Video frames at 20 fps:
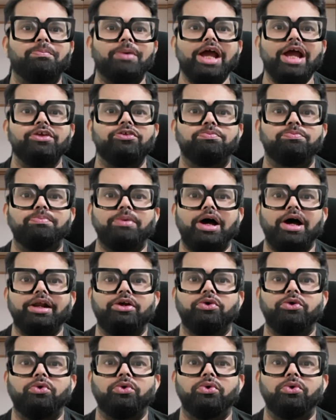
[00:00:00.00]

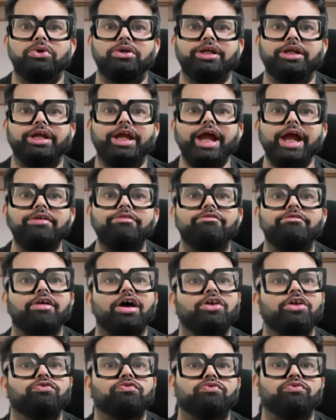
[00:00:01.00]
PySpark code get
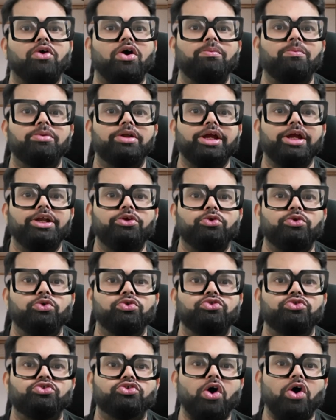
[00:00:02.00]
transformed
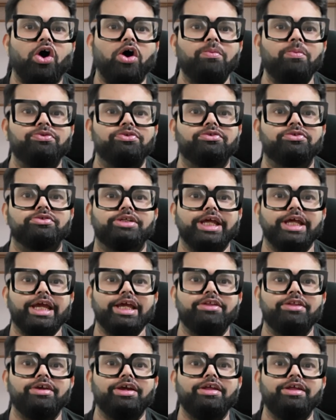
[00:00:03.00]
into jobs,
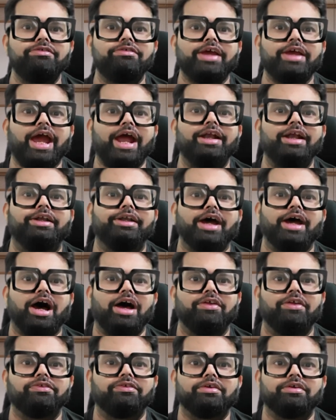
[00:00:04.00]
stages, and
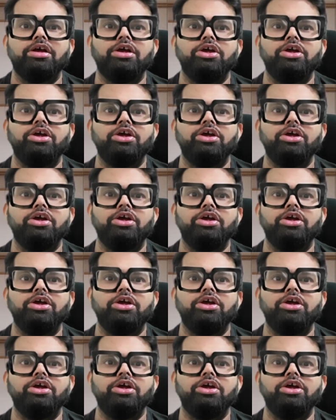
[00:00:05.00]
tasks.